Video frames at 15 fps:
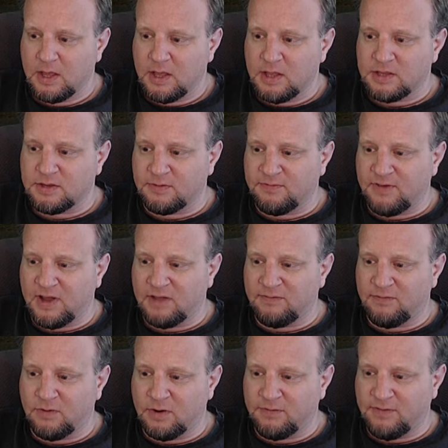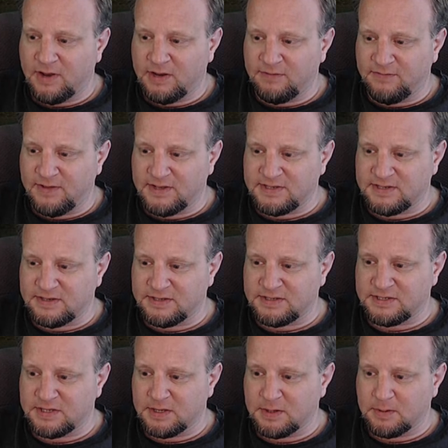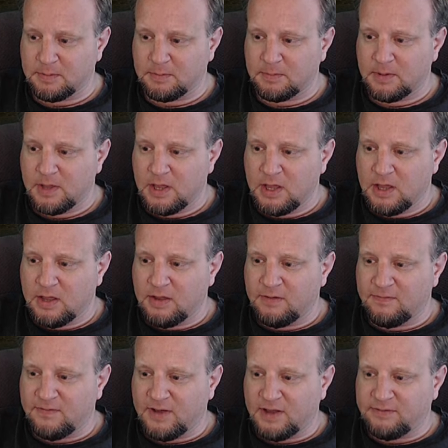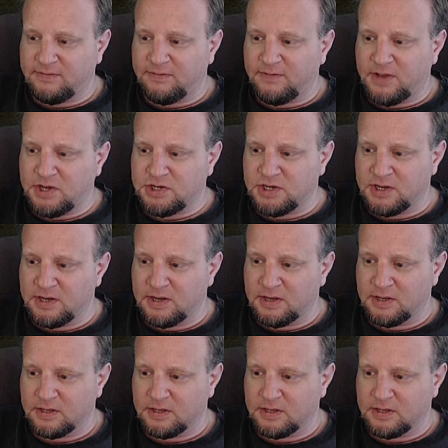So 5 fortified defenses, 5 evasion,